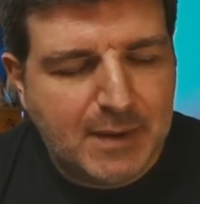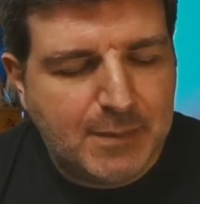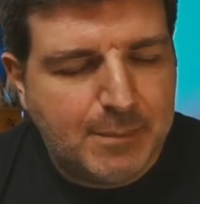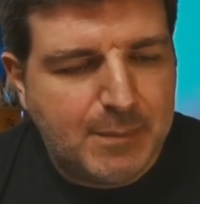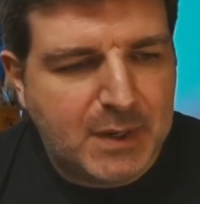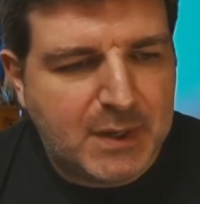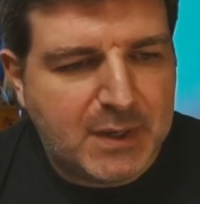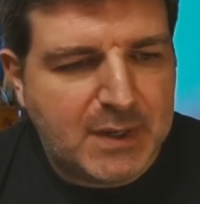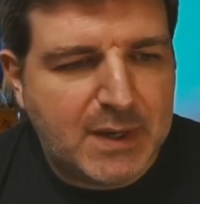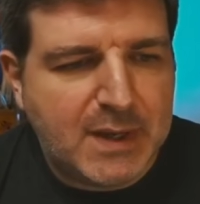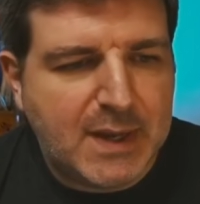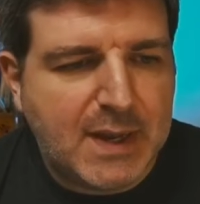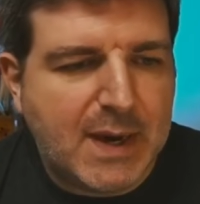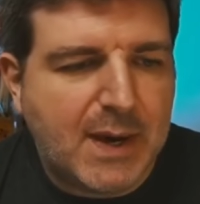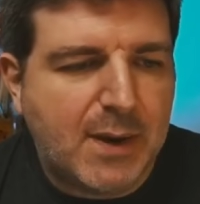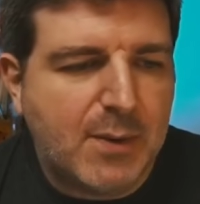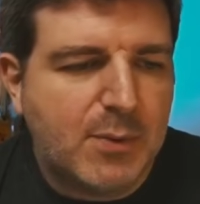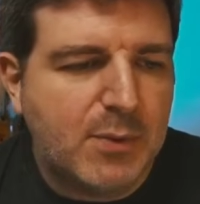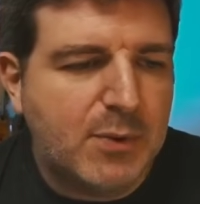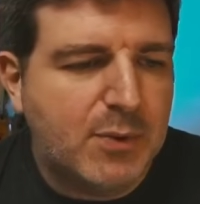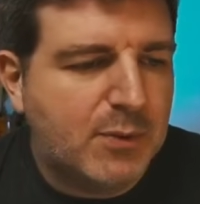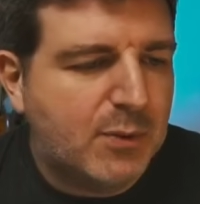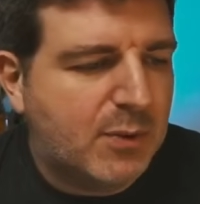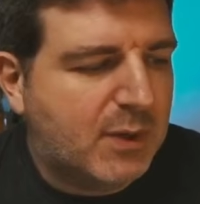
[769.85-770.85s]
but
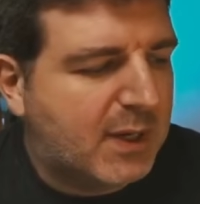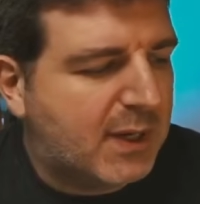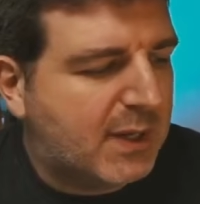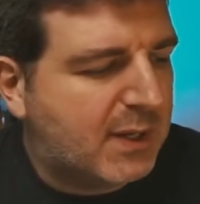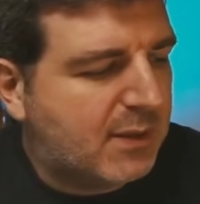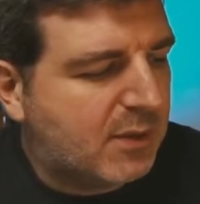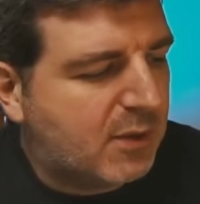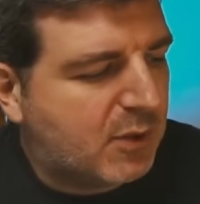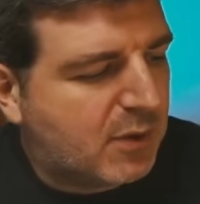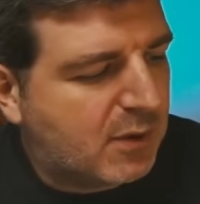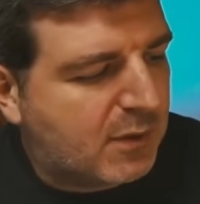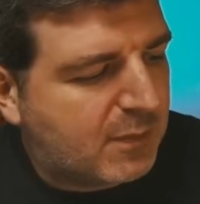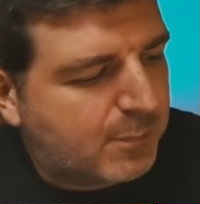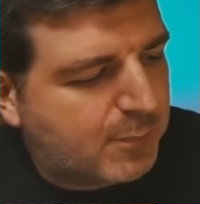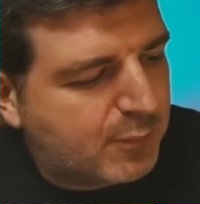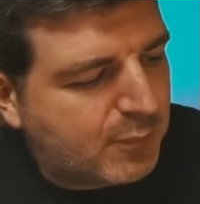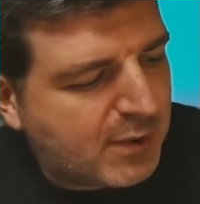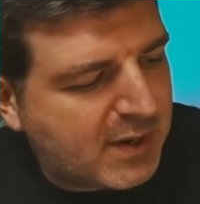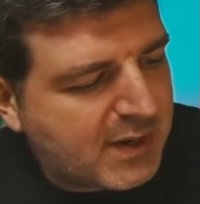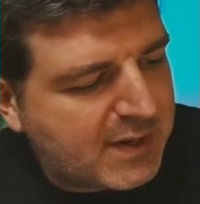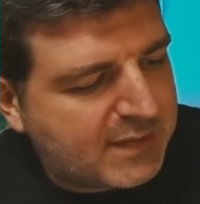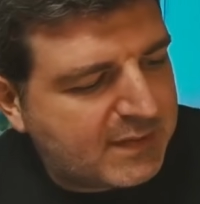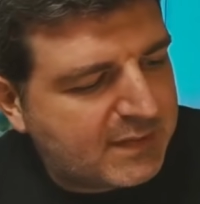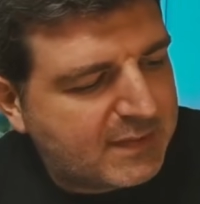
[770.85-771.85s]
now you can just
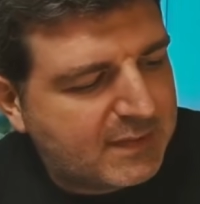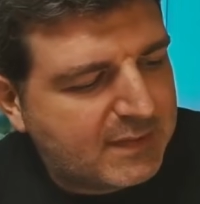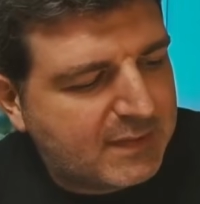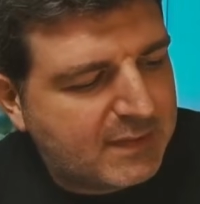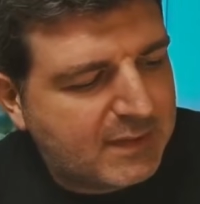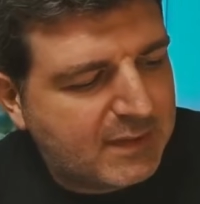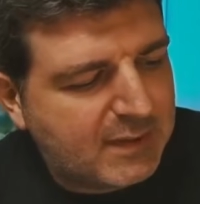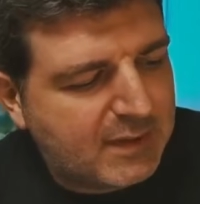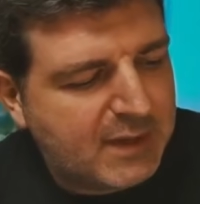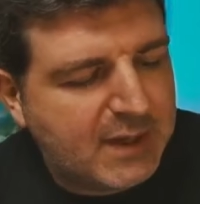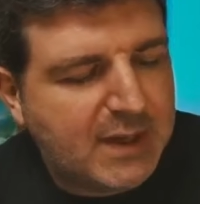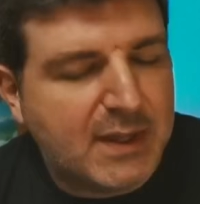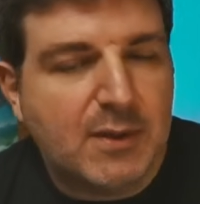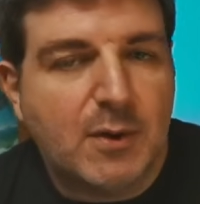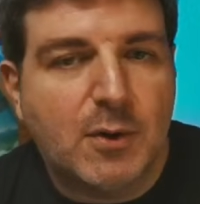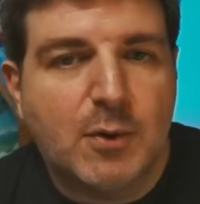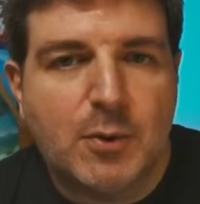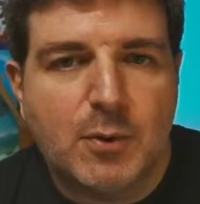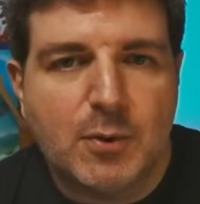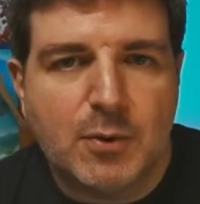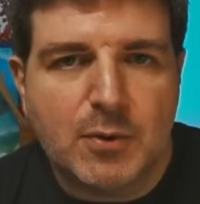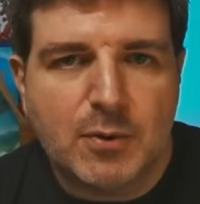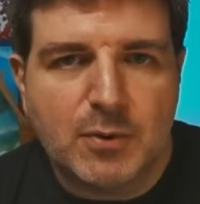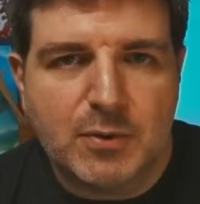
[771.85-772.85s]
press and
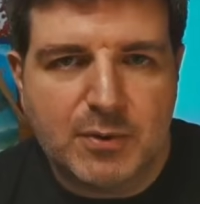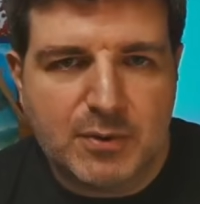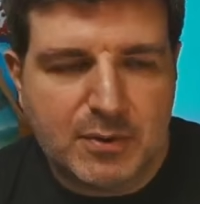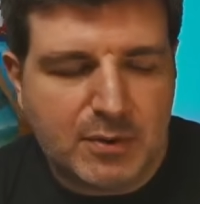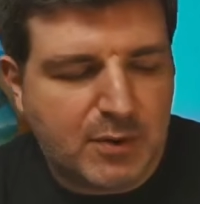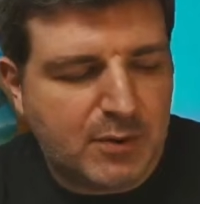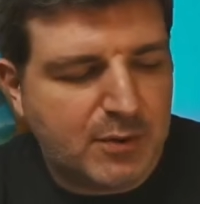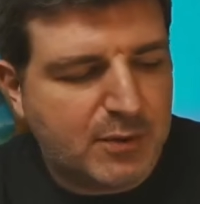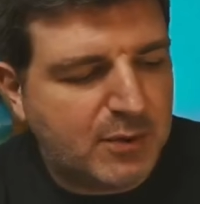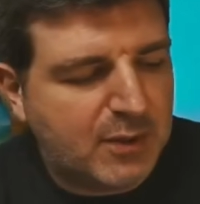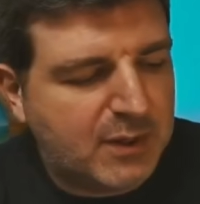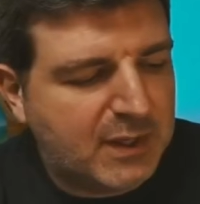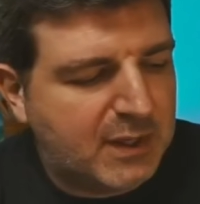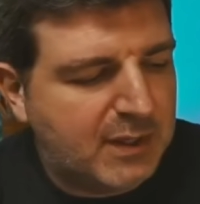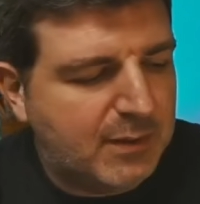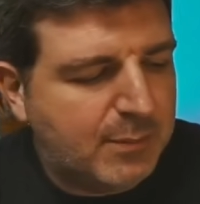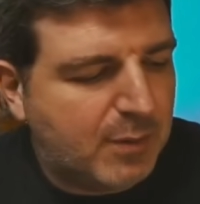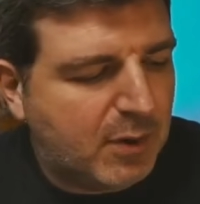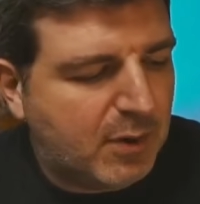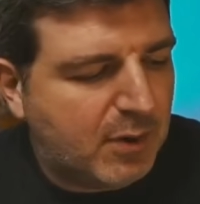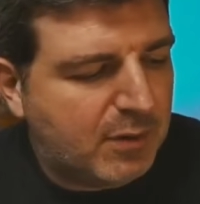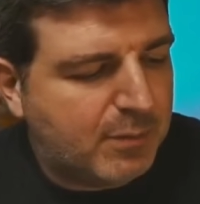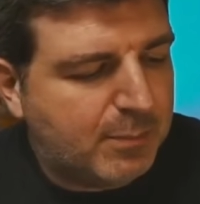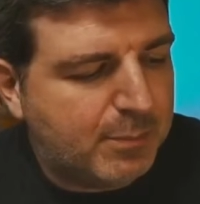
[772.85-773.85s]
hold on the
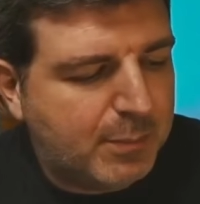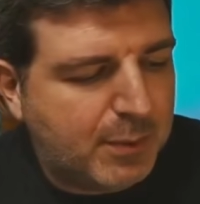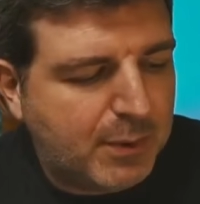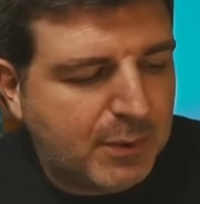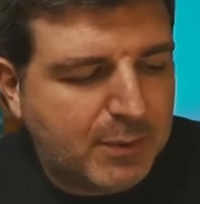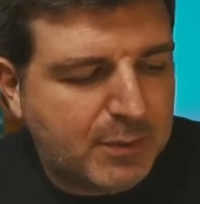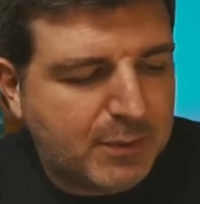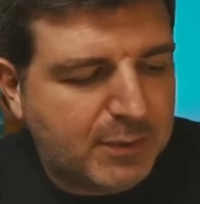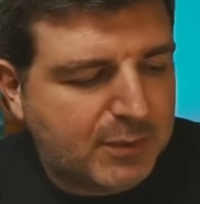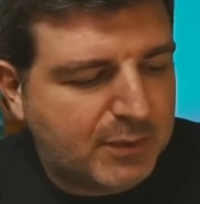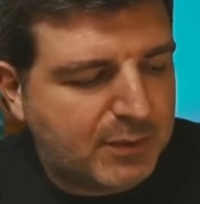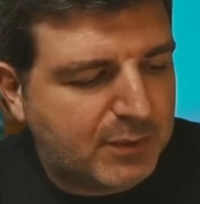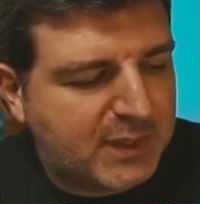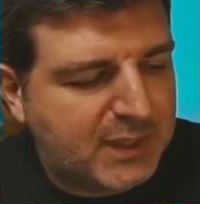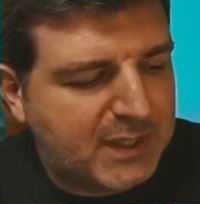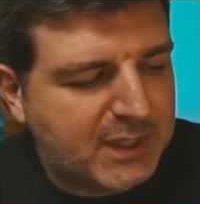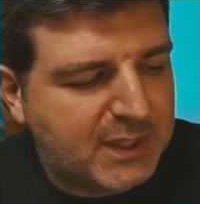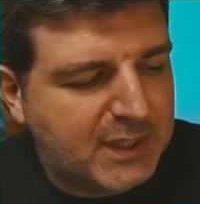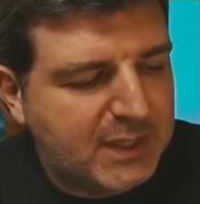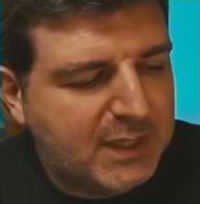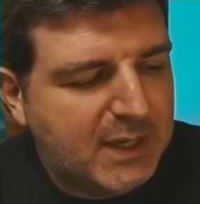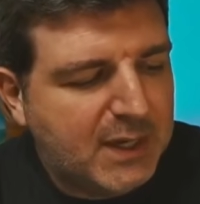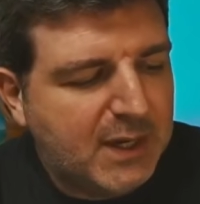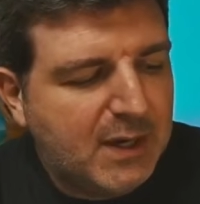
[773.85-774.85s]
keyboard both
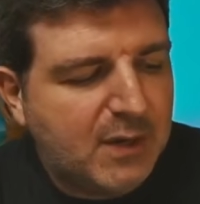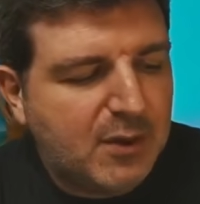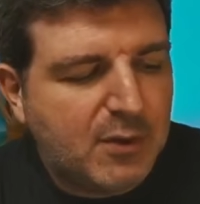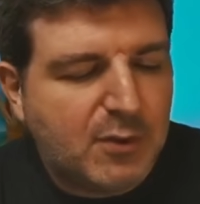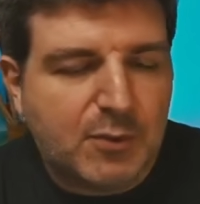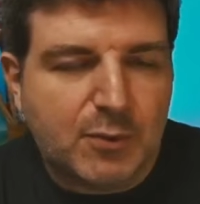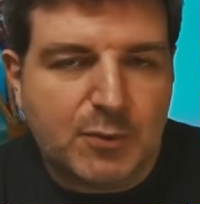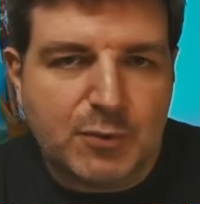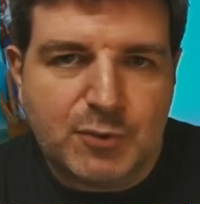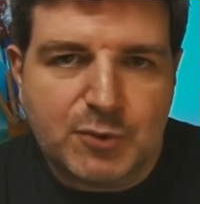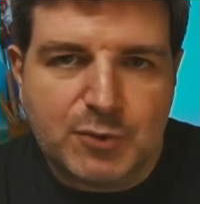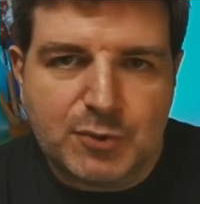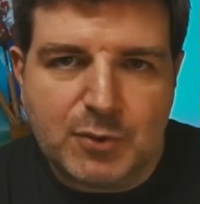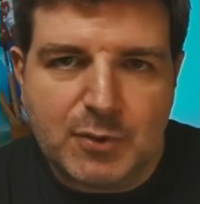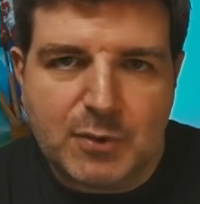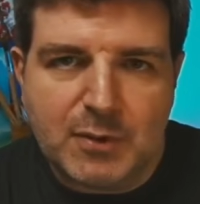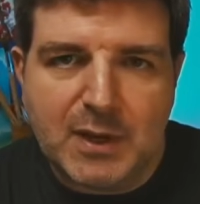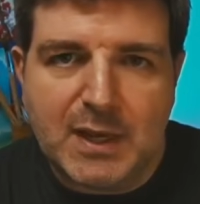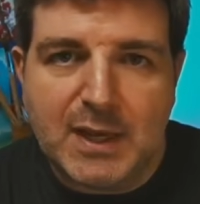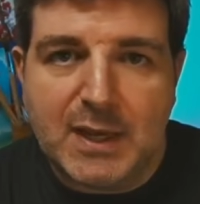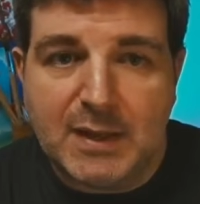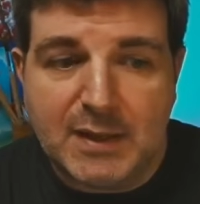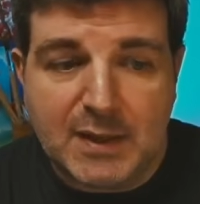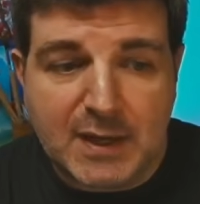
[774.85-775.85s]
key
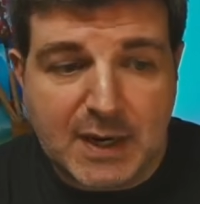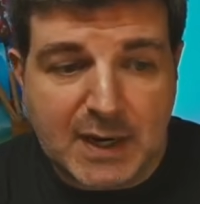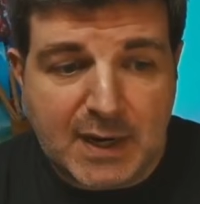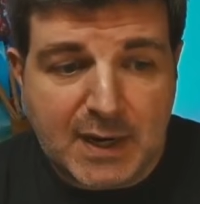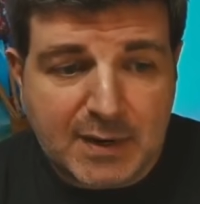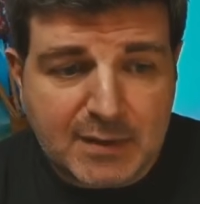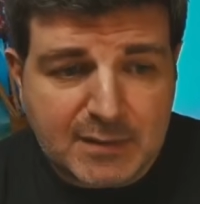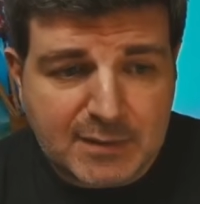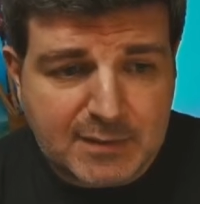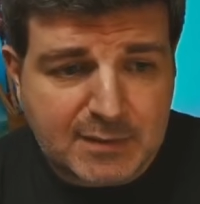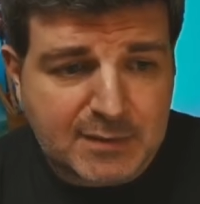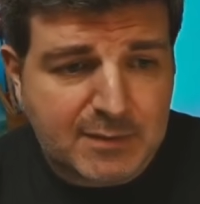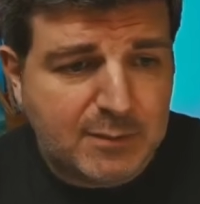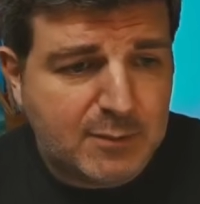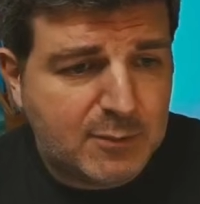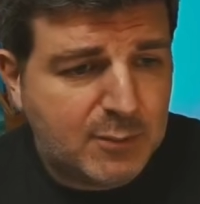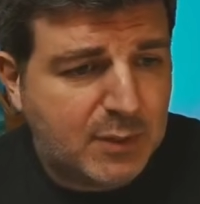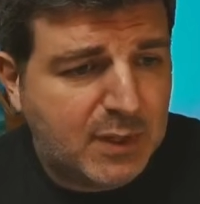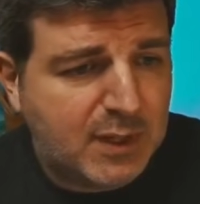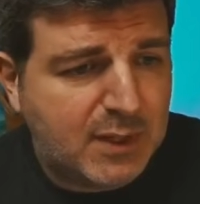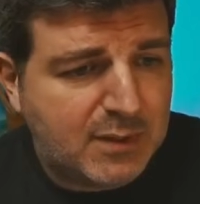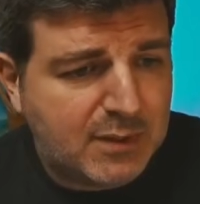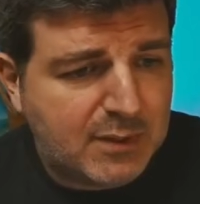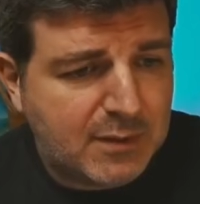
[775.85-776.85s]
Control and Alt
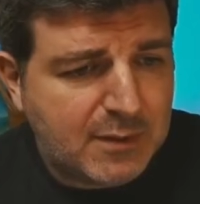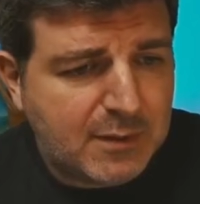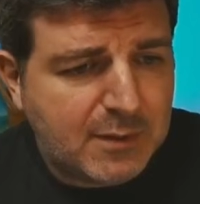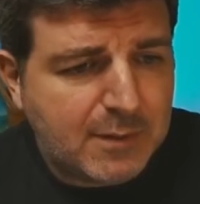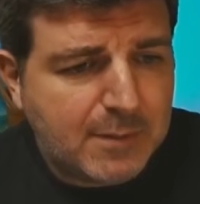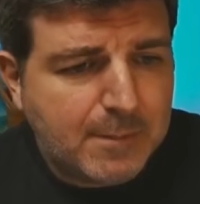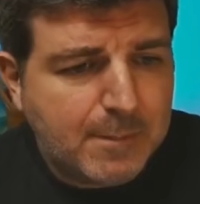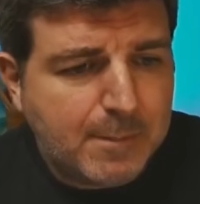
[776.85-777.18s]
together,